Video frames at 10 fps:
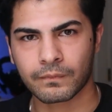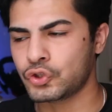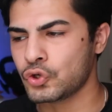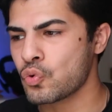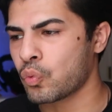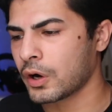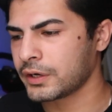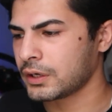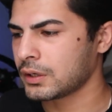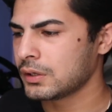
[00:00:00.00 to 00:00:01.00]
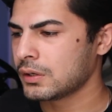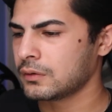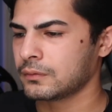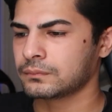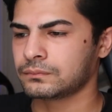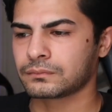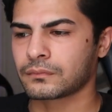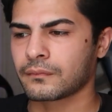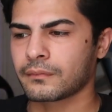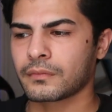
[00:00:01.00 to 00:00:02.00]
Do you want to
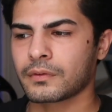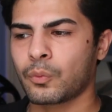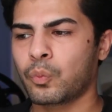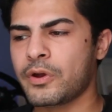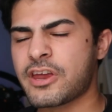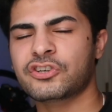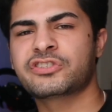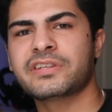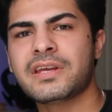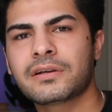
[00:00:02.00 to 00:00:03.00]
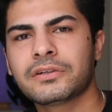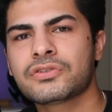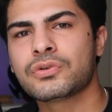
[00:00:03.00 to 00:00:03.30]
wear sneakers?